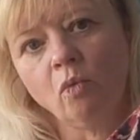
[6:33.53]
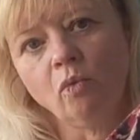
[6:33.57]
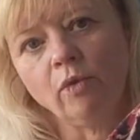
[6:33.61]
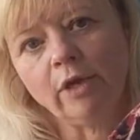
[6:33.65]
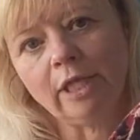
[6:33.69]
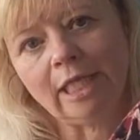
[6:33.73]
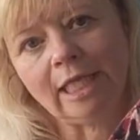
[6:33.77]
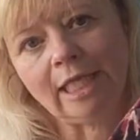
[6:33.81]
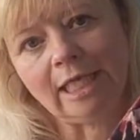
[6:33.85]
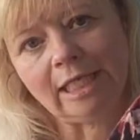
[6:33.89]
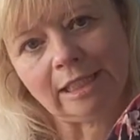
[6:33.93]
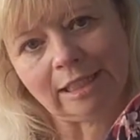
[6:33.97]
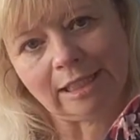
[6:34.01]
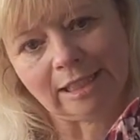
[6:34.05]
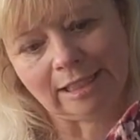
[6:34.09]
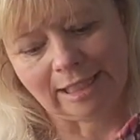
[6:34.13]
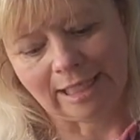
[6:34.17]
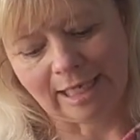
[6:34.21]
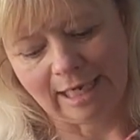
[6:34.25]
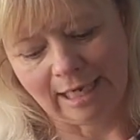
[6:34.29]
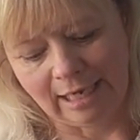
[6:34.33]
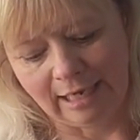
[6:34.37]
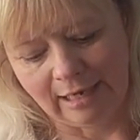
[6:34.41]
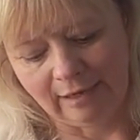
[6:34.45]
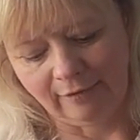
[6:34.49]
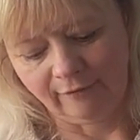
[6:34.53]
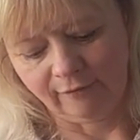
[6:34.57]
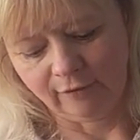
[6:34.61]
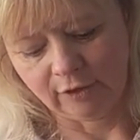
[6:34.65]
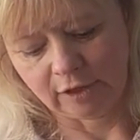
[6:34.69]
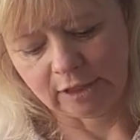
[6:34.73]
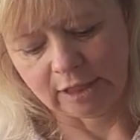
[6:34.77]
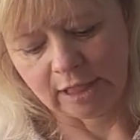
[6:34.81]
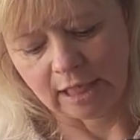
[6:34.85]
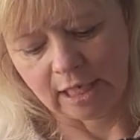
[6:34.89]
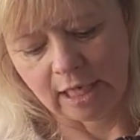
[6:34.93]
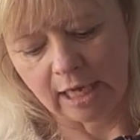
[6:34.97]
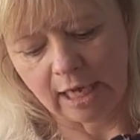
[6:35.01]
with these
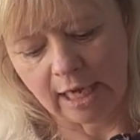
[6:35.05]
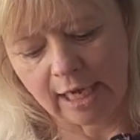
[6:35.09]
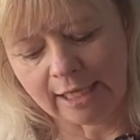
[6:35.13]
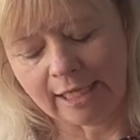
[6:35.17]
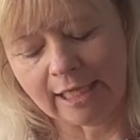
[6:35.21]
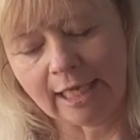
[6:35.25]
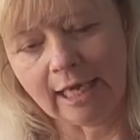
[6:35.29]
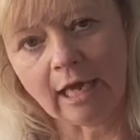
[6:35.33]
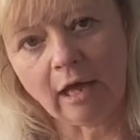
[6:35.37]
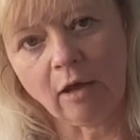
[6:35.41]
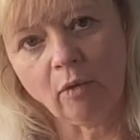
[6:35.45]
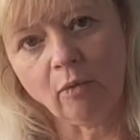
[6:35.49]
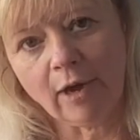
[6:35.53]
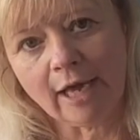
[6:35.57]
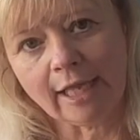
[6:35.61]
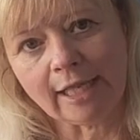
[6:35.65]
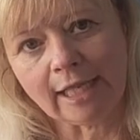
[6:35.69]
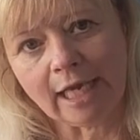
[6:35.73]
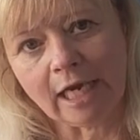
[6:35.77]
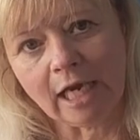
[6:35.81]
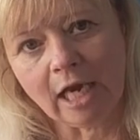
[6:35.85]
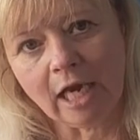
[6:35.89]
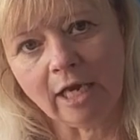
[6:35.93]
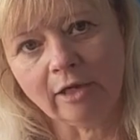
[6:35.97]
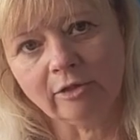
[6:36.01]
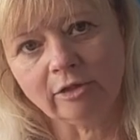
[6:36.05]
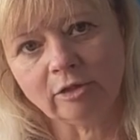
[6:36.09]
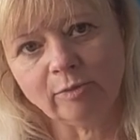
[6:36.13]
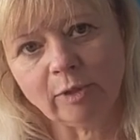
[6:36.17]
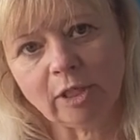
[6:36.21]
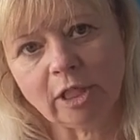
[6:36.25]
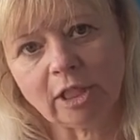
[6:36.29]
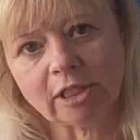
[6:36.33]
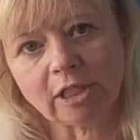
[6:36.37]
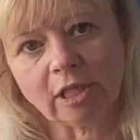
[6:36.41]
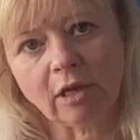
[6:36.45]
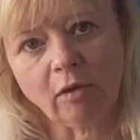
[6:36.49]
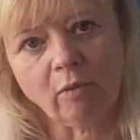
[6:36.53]
sleeves, I think I'll wear that loads
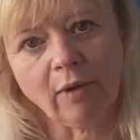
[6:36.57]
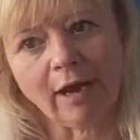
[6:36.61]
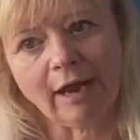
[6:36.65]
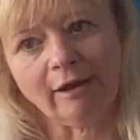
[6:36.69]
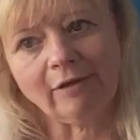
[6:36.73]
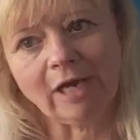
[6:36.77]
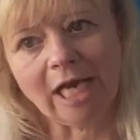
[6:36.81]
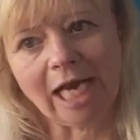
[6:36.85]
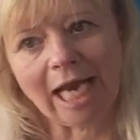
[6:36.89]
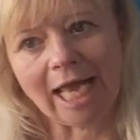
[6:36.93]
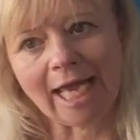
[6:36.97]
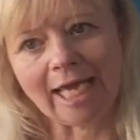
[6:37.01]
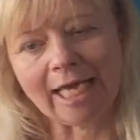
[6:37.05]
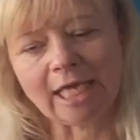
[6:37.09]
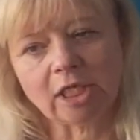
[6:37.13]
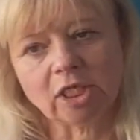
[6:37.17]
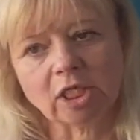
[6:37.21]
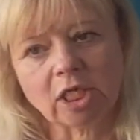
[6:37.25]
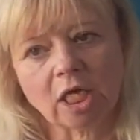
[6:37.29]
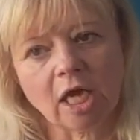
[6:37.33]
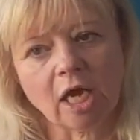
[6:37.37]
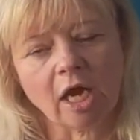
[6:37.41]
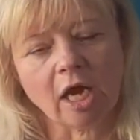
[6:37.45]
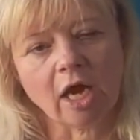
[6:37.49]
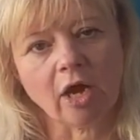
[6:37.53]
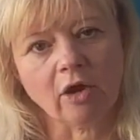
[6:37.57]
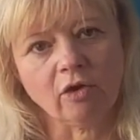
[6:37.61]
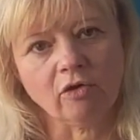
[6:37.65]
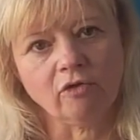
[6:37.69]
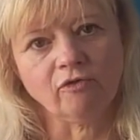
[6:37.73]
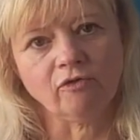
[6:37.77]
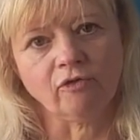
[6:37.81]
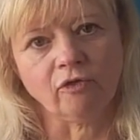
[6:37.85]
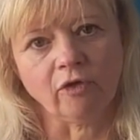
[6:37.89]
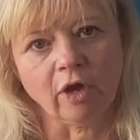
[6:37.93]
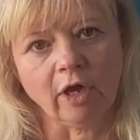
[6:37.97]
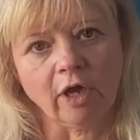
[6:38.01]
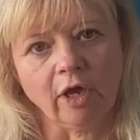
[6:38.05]
because I'll wear it layered
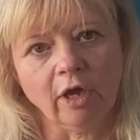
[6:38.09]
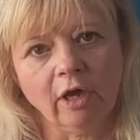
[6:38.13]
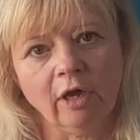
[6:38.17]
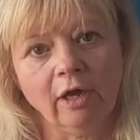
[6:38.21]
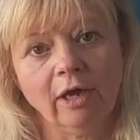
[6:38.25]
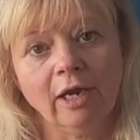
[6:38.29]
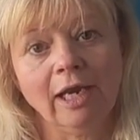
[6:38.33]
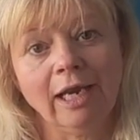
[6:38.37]
over,